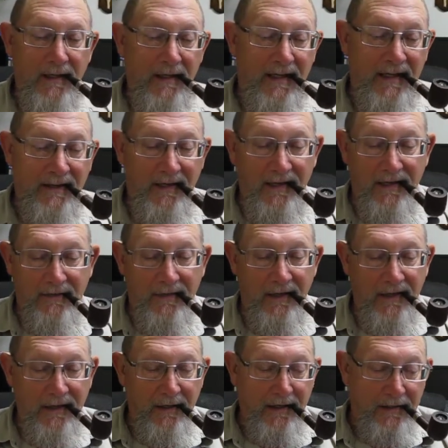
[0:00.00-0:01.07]
I think it's
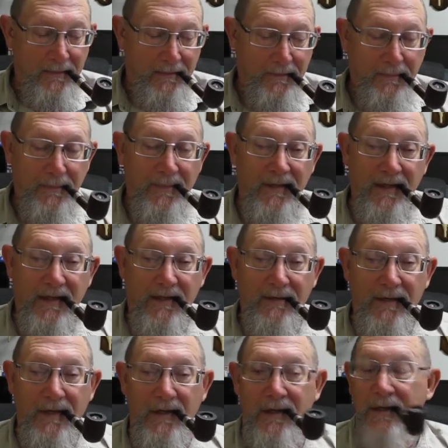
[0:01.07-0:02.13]
very good. It's
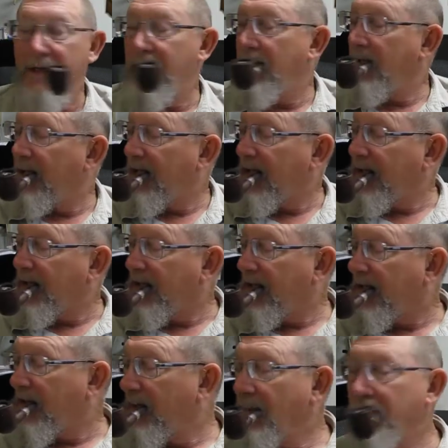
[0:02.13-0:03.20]
very good, and I think
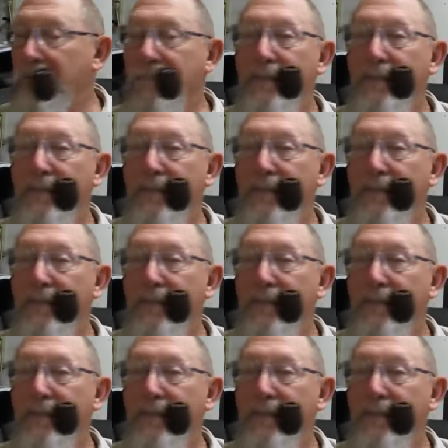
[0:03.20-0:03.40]
I'll